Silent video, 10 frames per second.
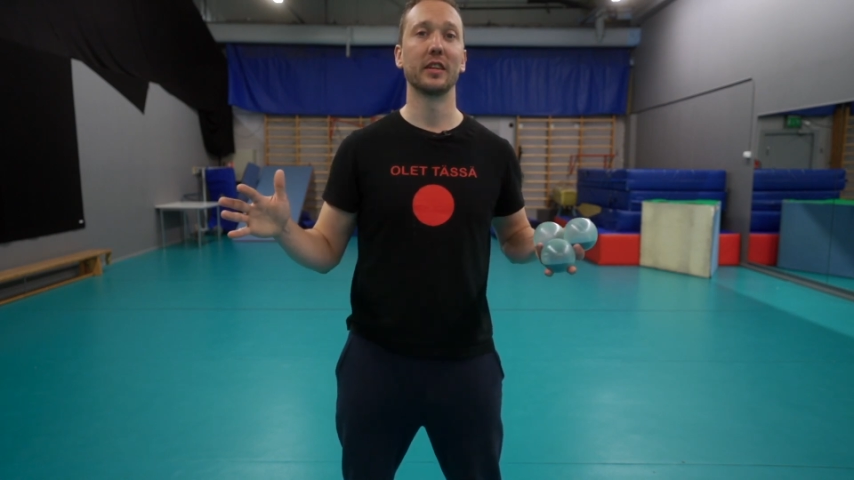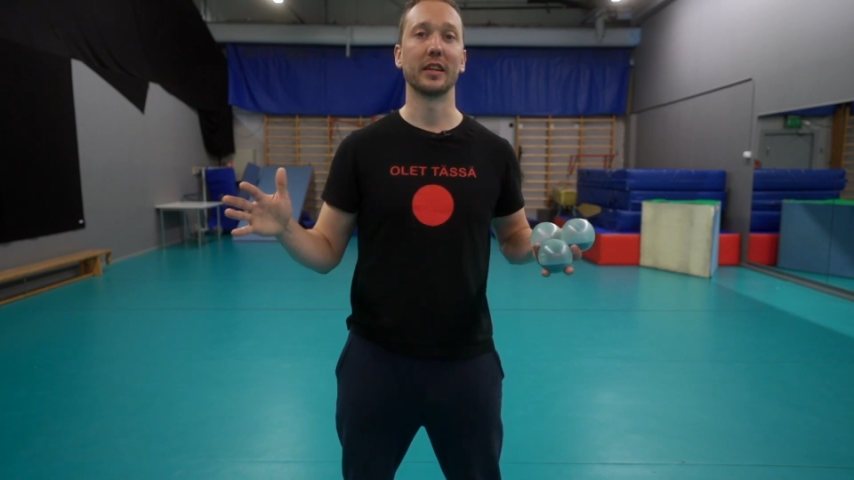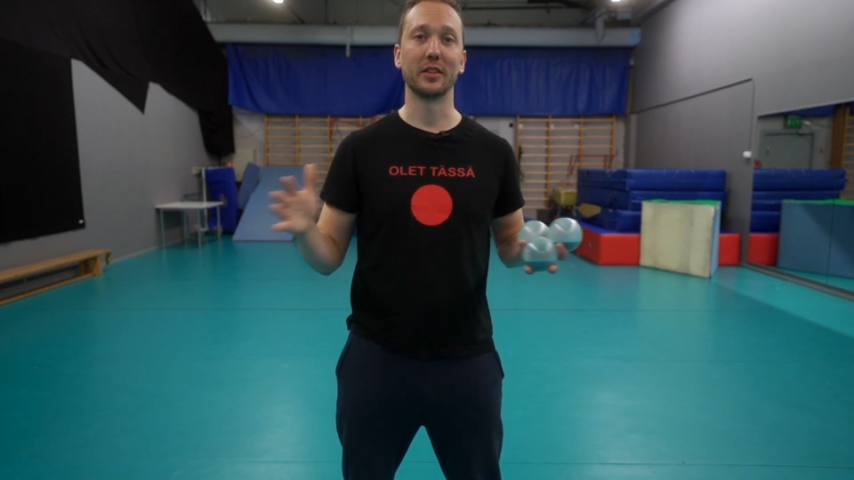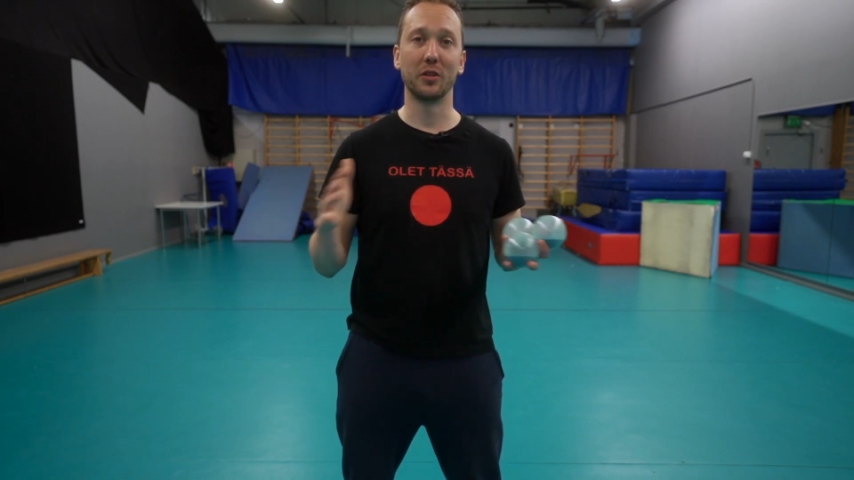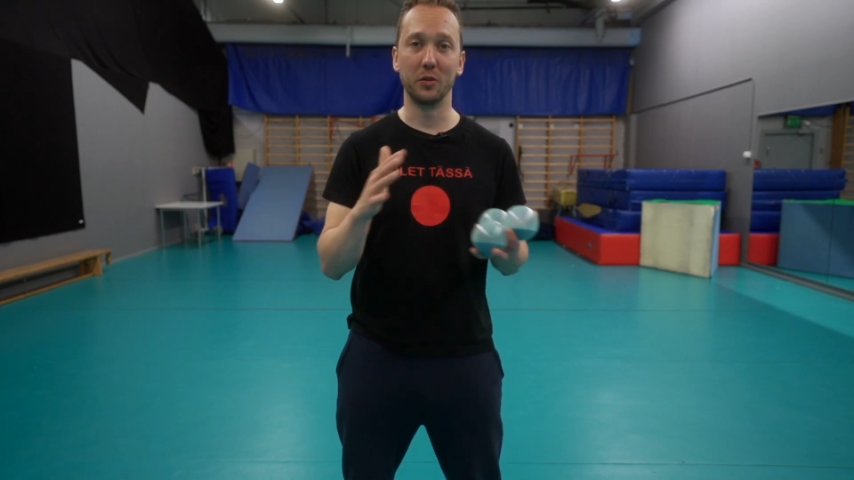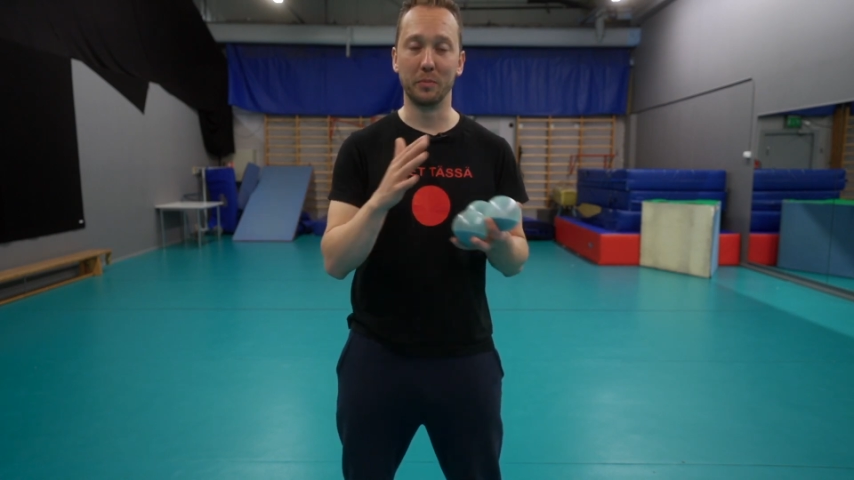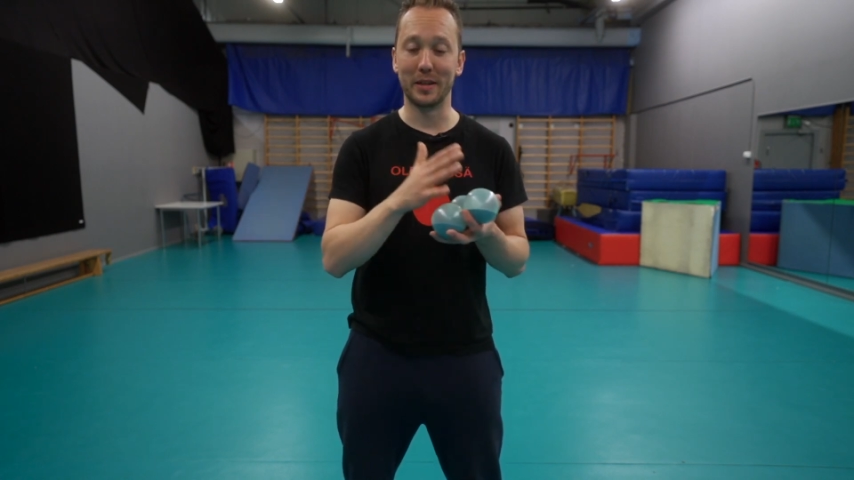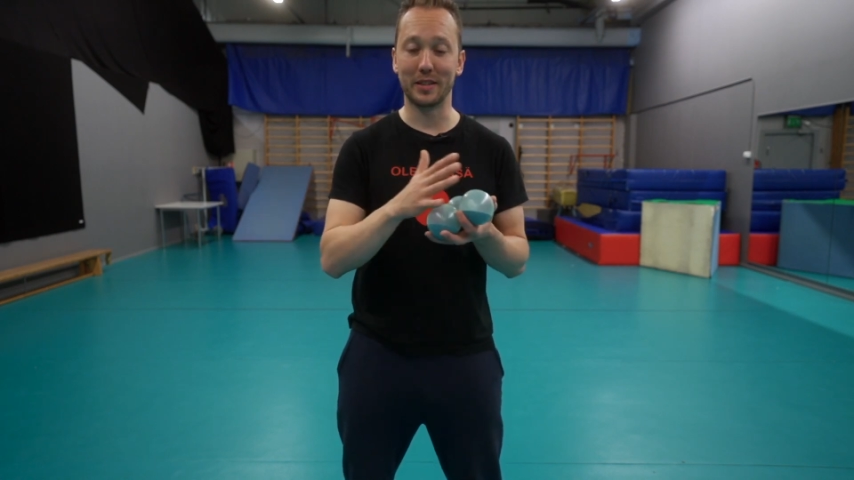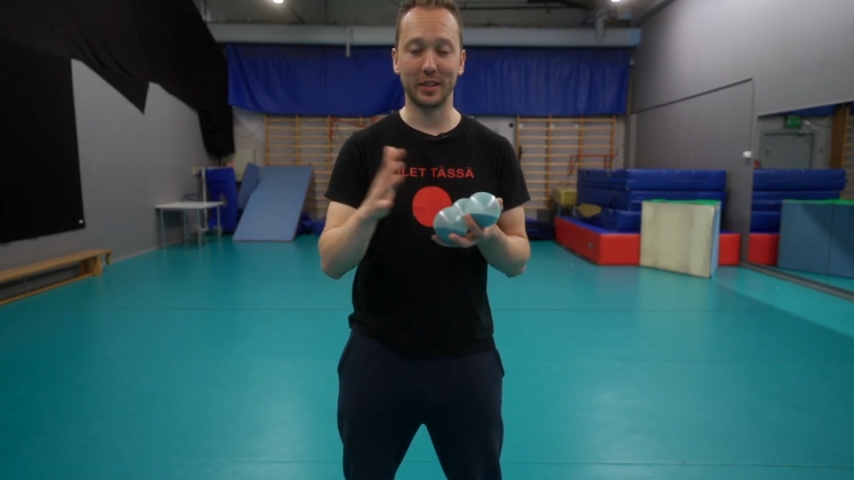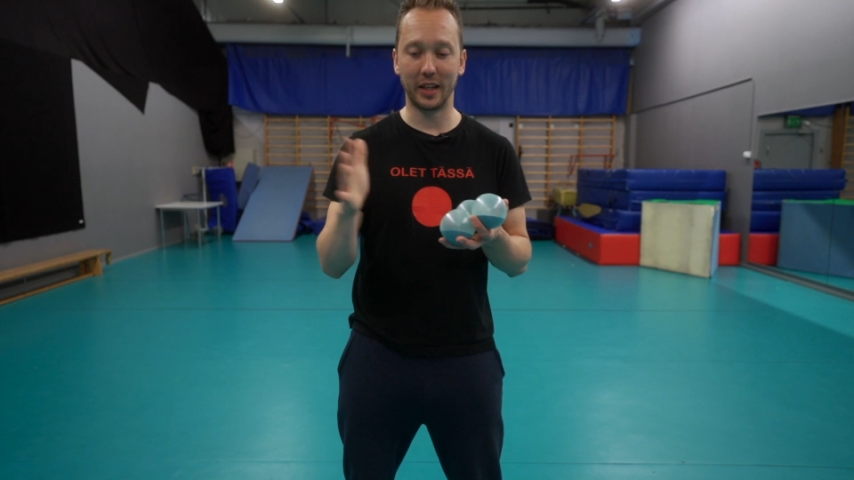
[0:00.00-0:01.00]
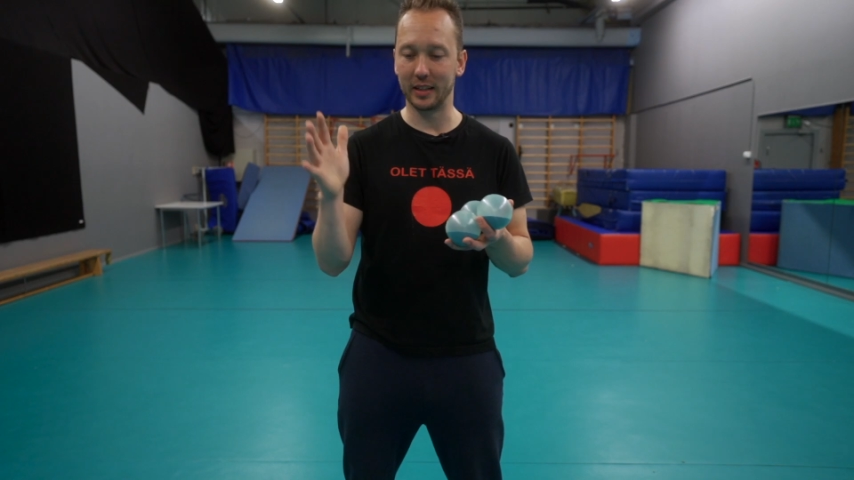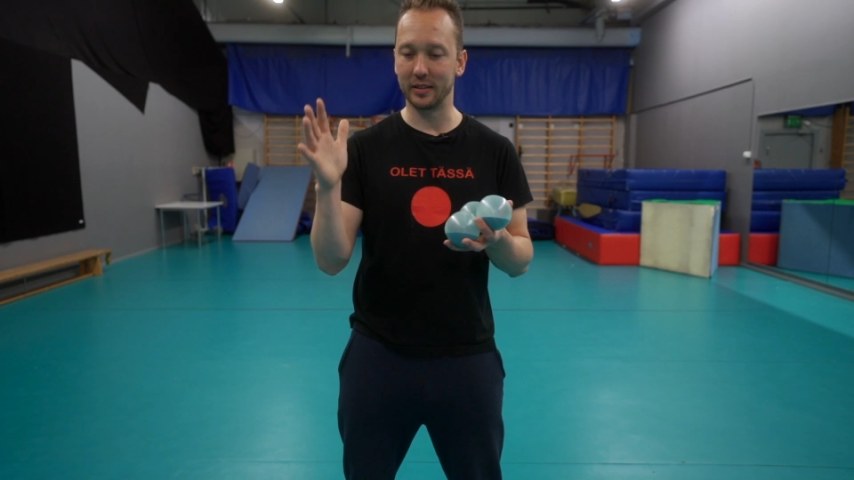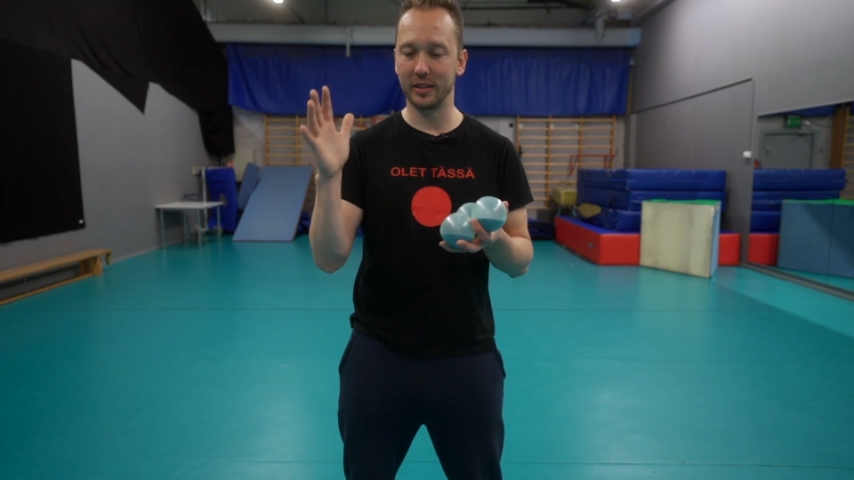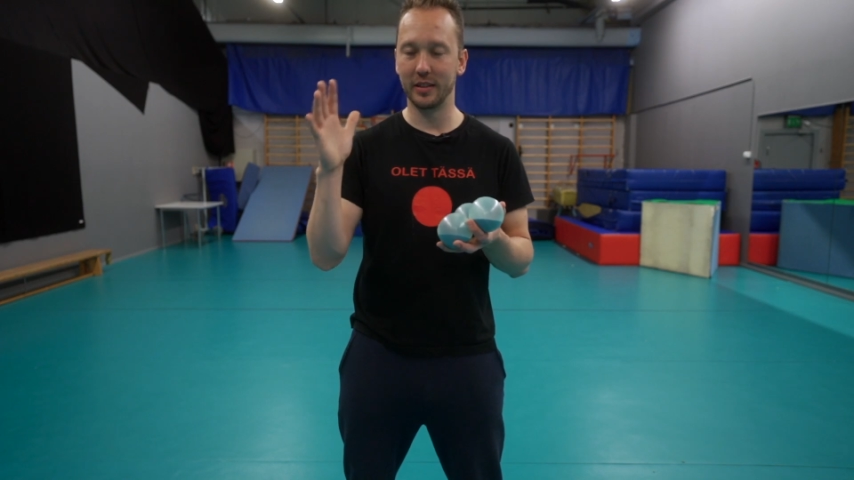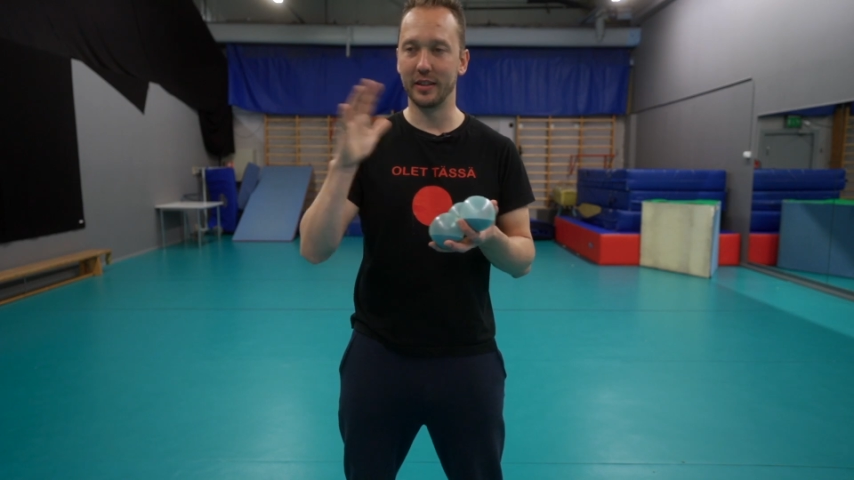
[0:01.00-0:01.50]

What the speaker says: like the whole masterclass.